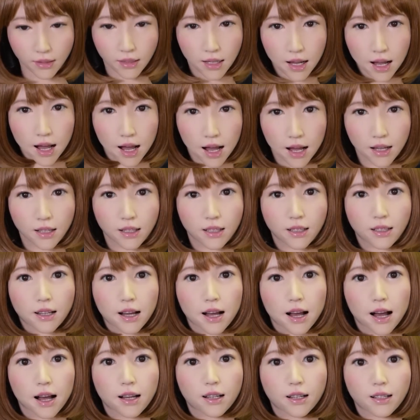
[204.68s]
Well,
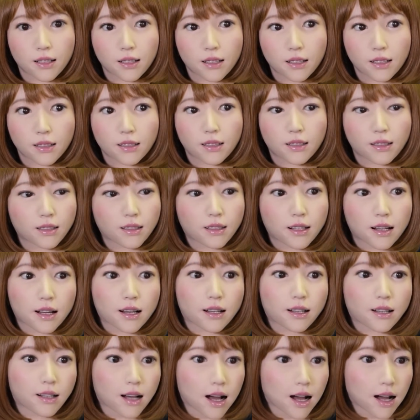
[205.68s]
Jim,
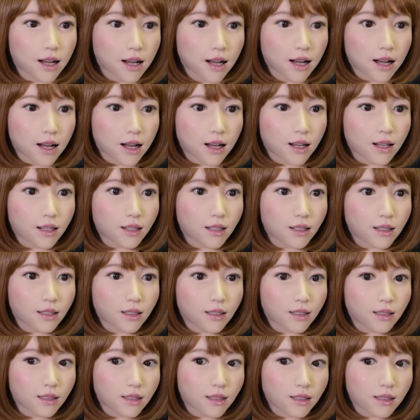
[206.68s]
it's quite
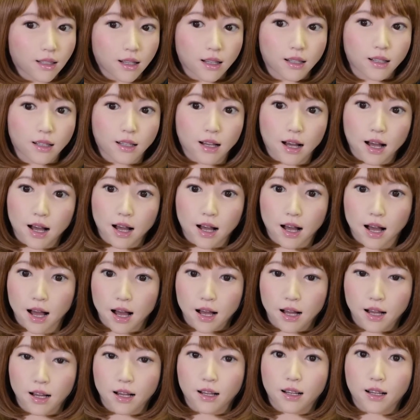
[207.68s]
difficult to synthesize
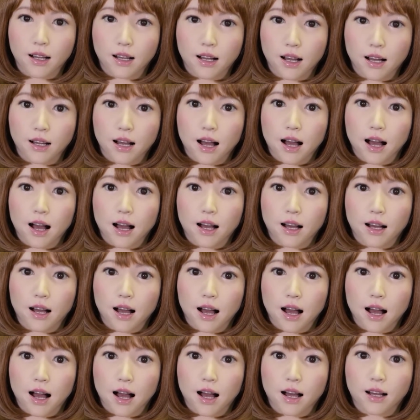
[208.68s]
answers to complex
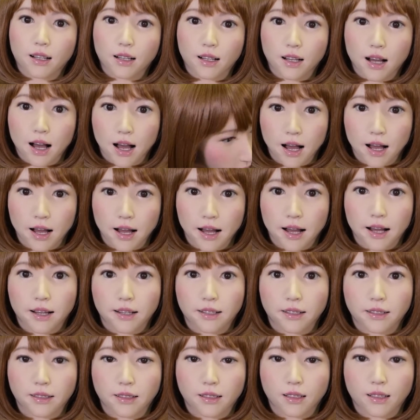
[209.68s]
questions like
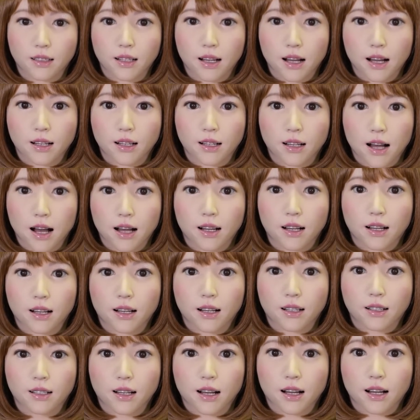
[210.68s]
these from first
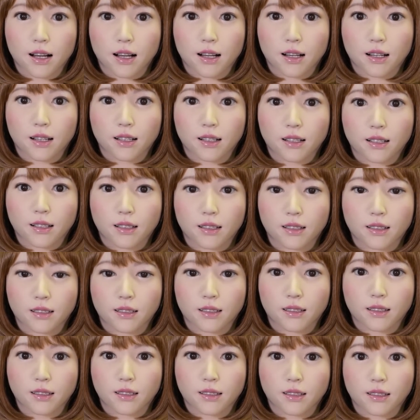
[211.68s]
principles.
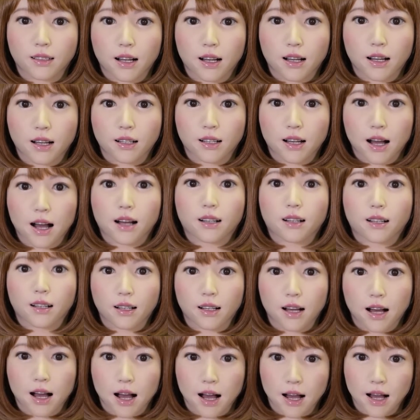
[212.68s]
So my
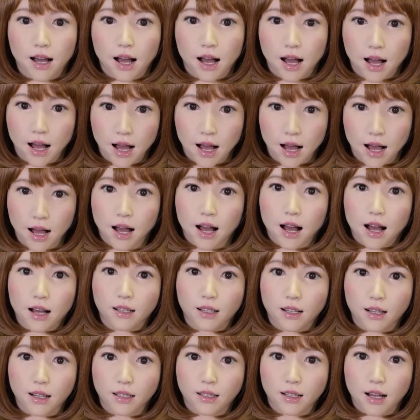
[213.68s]
answers right now are
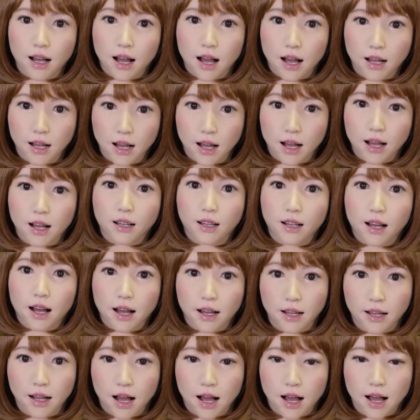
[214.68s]
programmed into my knowledge
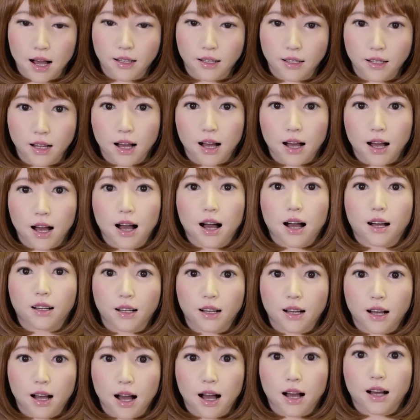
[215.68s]
base by
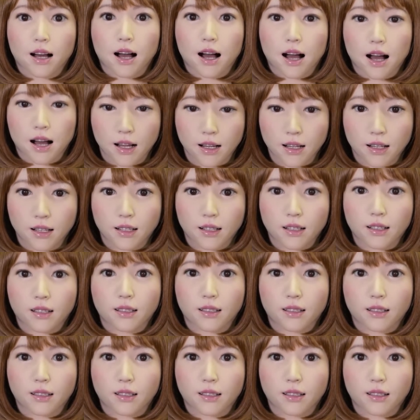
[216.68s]
interaction designers.